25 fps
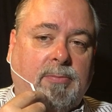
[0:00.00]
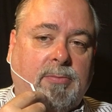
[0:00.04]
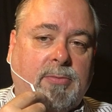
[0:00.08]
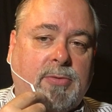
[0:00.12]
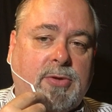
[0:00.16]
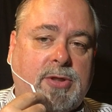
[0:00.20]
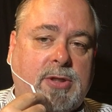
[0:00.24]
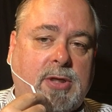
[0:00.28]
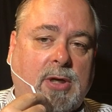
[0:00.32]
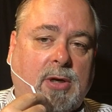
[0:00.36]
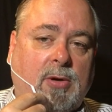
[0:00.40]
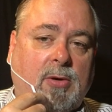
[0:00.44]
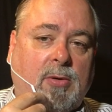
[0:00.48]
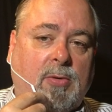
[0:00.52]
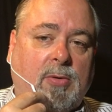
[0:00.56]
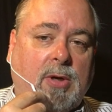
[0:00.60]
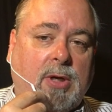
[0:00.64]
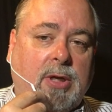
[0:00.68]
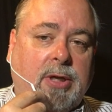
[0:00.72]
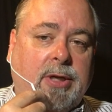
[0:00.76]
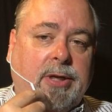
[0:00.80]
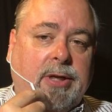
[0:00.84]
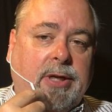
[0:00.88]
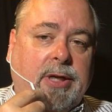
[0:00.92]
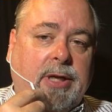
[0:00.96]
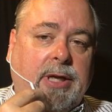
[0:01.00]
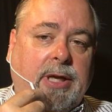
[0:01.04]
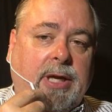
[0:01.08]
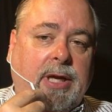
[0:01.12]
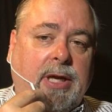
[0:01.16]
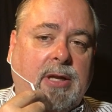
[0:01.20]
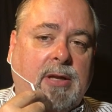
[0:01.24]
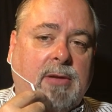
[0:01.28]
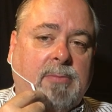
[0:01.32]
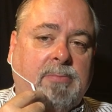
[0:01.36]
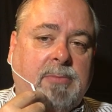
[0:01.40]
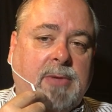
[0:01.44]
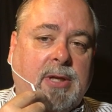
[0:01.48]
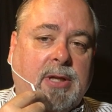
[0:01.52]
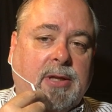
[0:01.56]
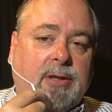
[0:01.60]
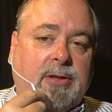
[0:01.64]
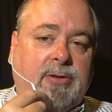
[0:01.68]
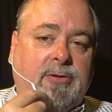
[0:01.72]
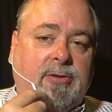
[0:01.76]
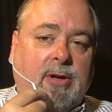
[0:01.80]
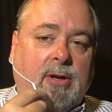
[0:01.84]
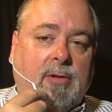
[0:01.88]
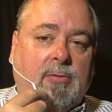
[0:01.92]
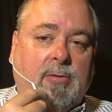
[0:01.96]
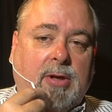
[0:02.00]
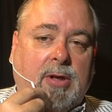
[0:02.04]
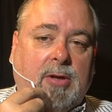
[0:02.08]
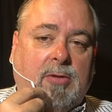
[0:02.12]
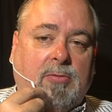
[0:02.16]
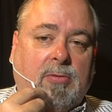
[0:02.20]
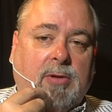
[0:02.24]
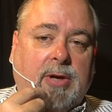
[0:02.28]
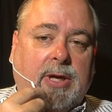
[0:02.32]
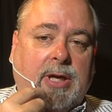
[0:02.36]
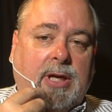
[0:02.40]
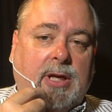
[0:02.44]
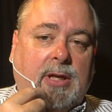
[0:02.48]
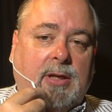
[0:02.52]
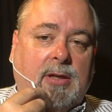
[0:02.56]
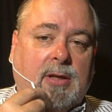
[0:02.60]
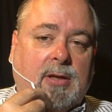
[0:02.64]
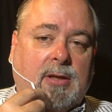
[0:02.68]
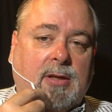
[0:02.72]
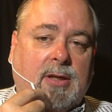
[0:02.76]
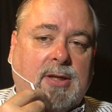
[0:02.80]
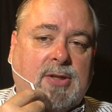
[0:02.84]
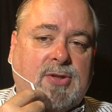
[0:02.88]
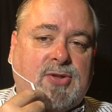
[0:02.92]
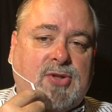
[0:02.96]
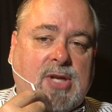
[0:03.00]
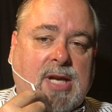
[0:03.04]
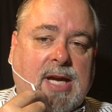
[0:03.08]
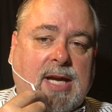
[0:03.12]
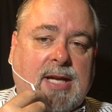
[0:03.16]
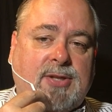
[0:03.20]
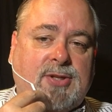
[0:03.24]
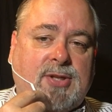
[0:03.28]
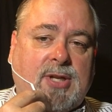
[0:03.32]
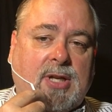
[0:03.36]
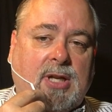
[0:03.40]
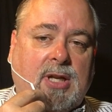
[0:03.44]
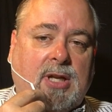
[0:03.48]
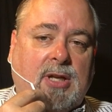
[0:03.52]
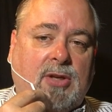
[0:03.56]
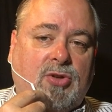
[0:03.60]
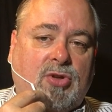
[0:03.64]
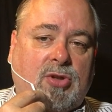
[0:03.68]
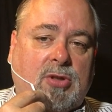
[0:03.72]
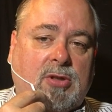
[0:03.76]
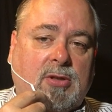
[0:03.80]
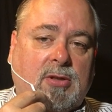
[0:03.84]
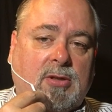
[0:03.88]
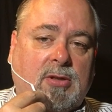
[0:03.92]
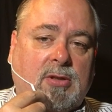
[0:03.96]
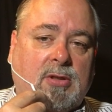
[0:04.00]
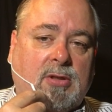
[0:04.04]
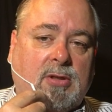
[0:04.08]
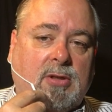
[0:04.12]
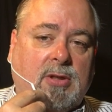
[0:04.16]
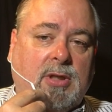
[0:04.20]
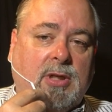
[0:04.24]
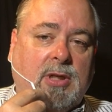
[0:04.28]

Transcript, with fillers: So, in a military grade assassination,